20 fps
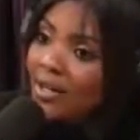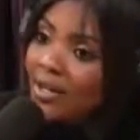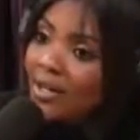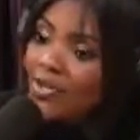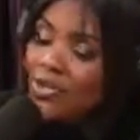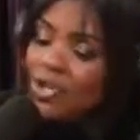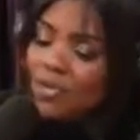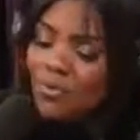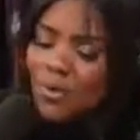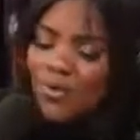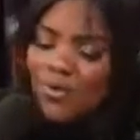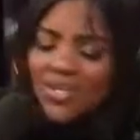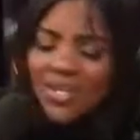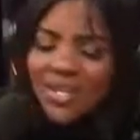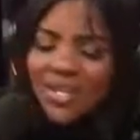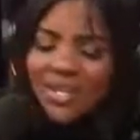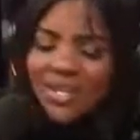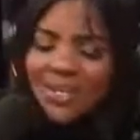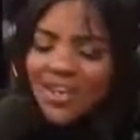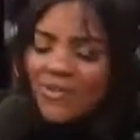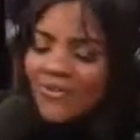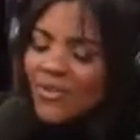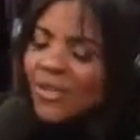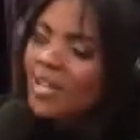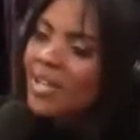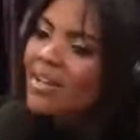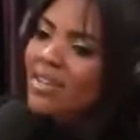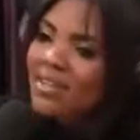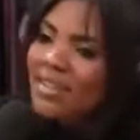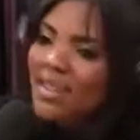So the most
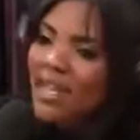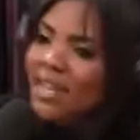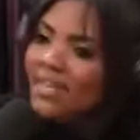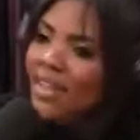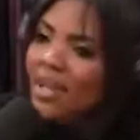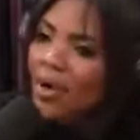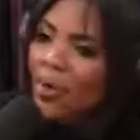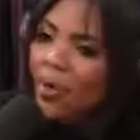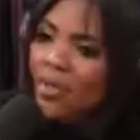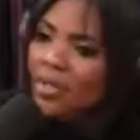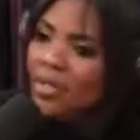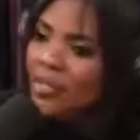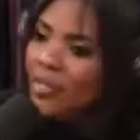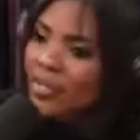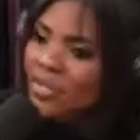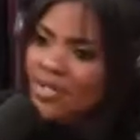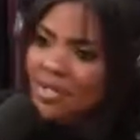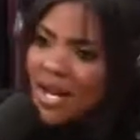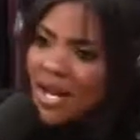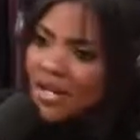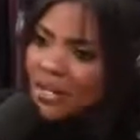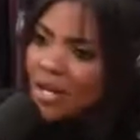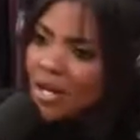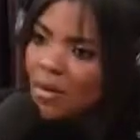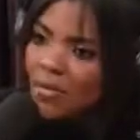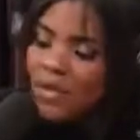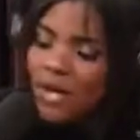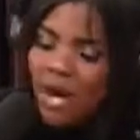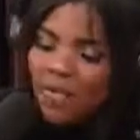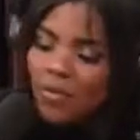significant thing that opened up this
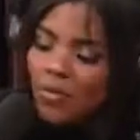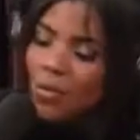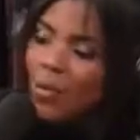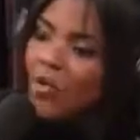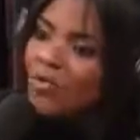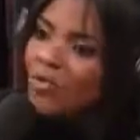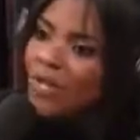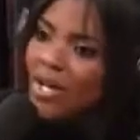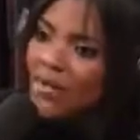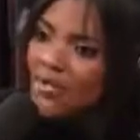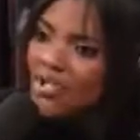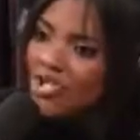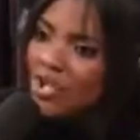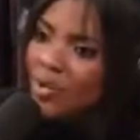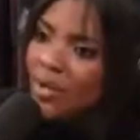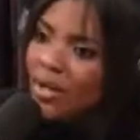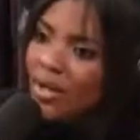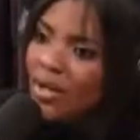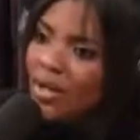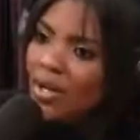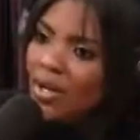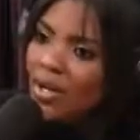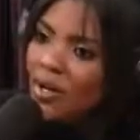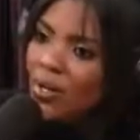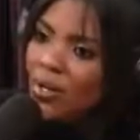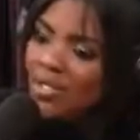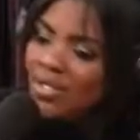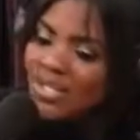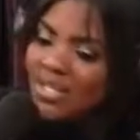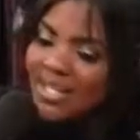dialogue beyond the work that I was doing
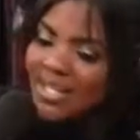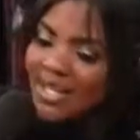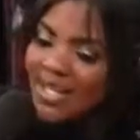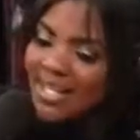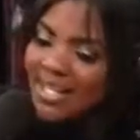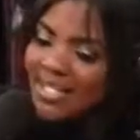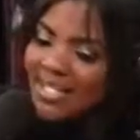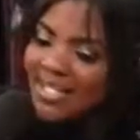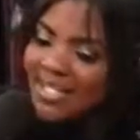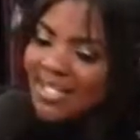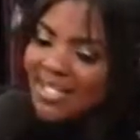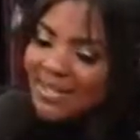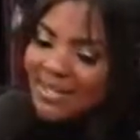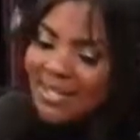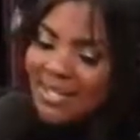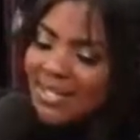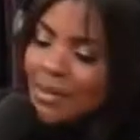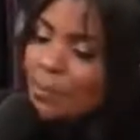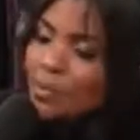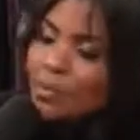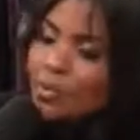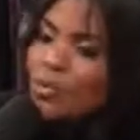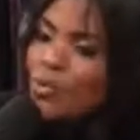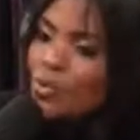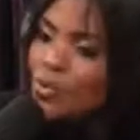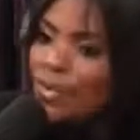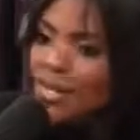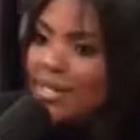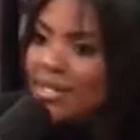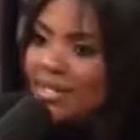was this like simple
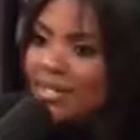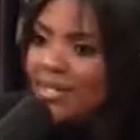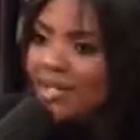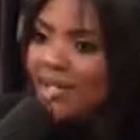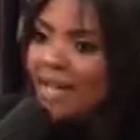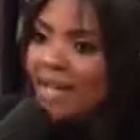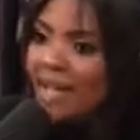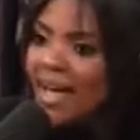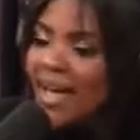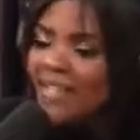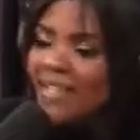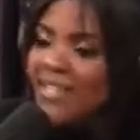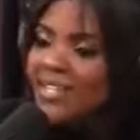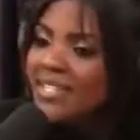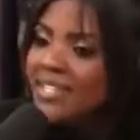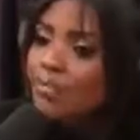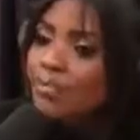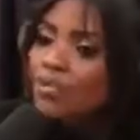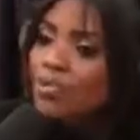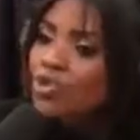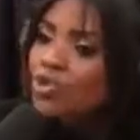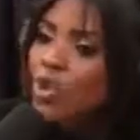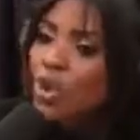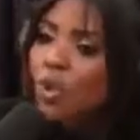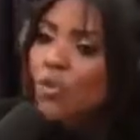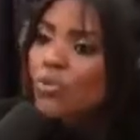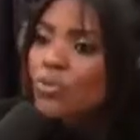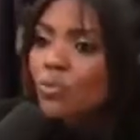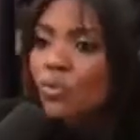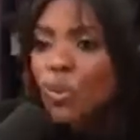tweet and this simple show
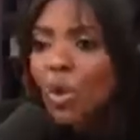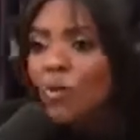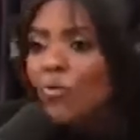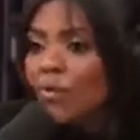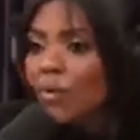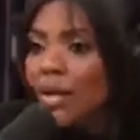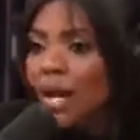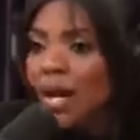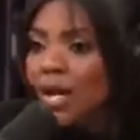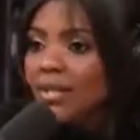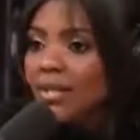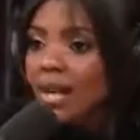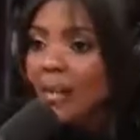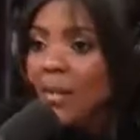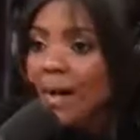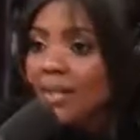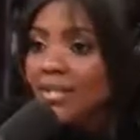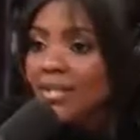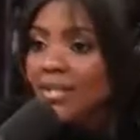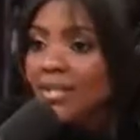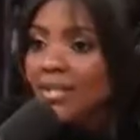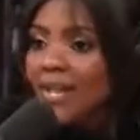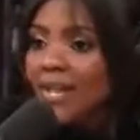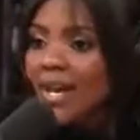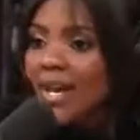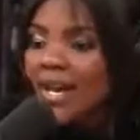of support from Kanye West.